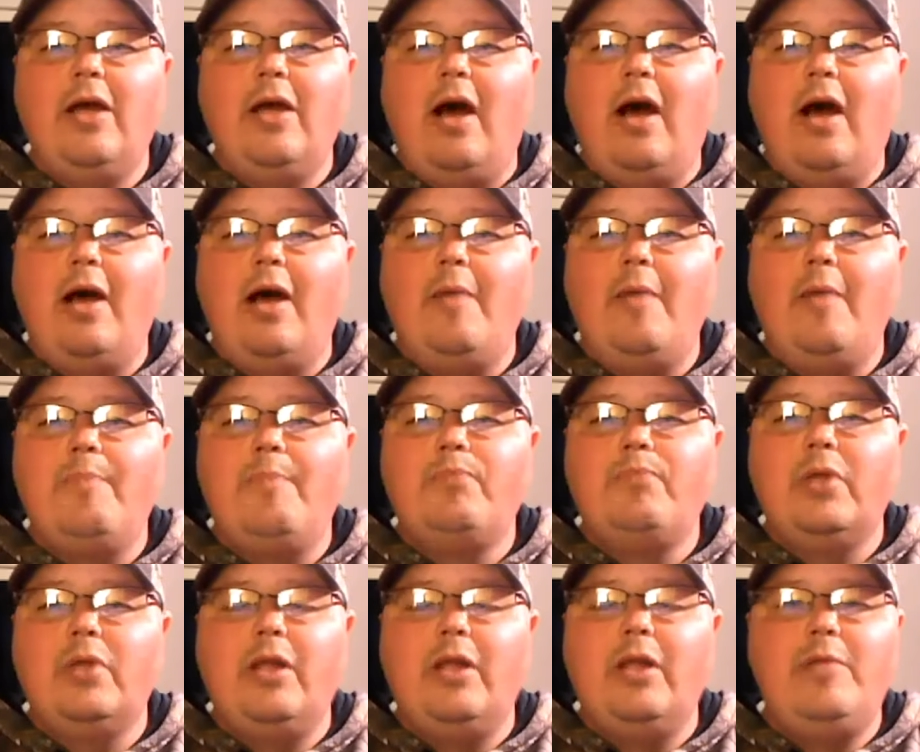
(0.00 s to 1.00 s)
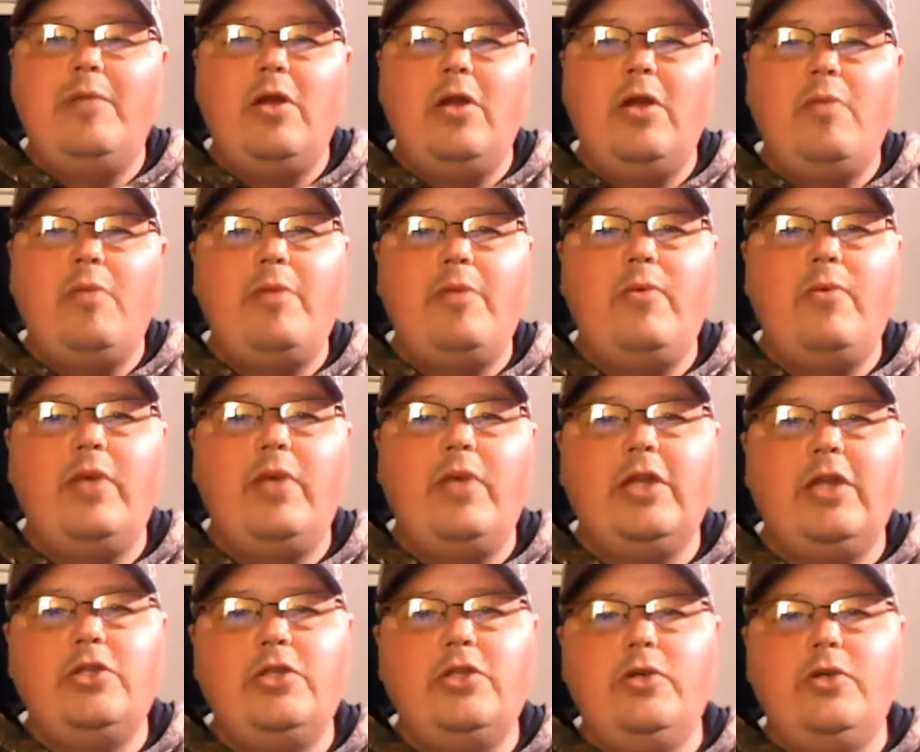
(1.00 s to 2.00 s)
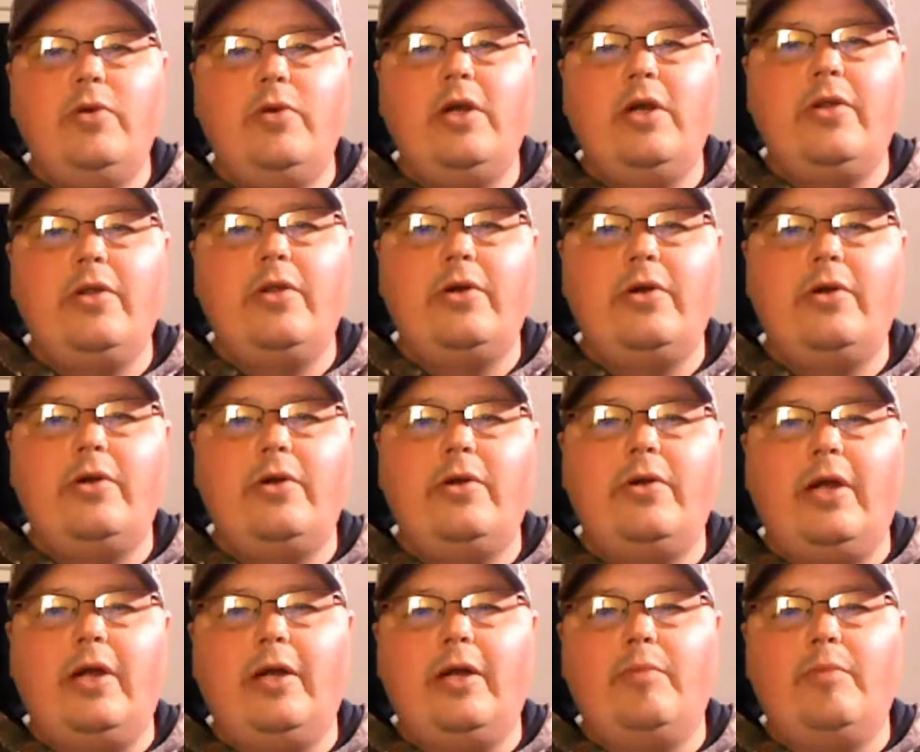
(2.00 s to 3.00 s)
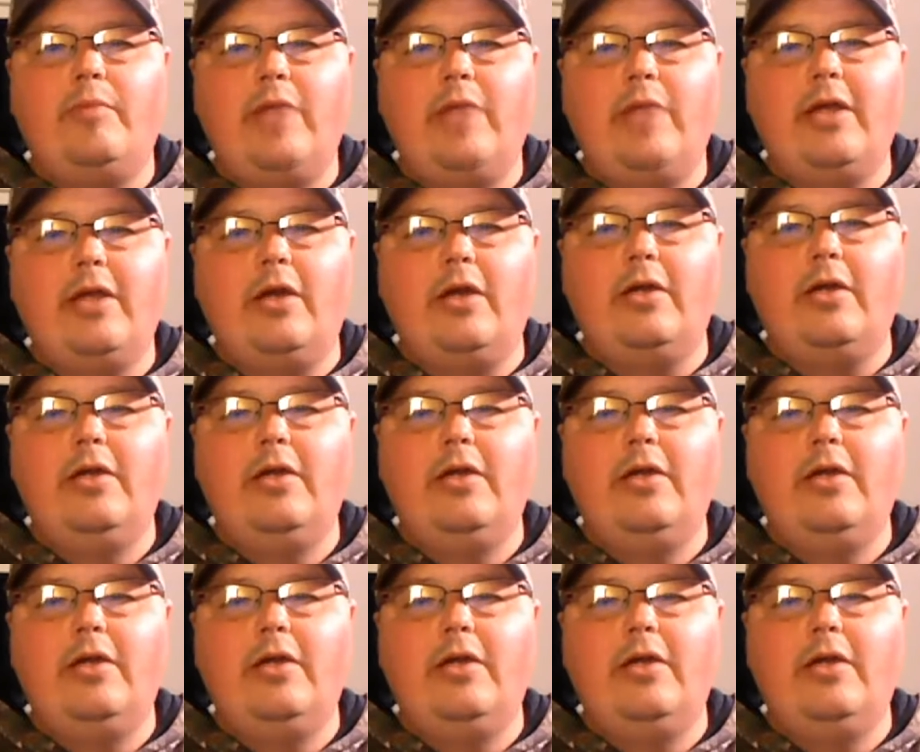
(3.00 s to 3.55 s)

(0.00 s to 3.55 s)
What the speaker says: Let me know. Maybe we can do another like a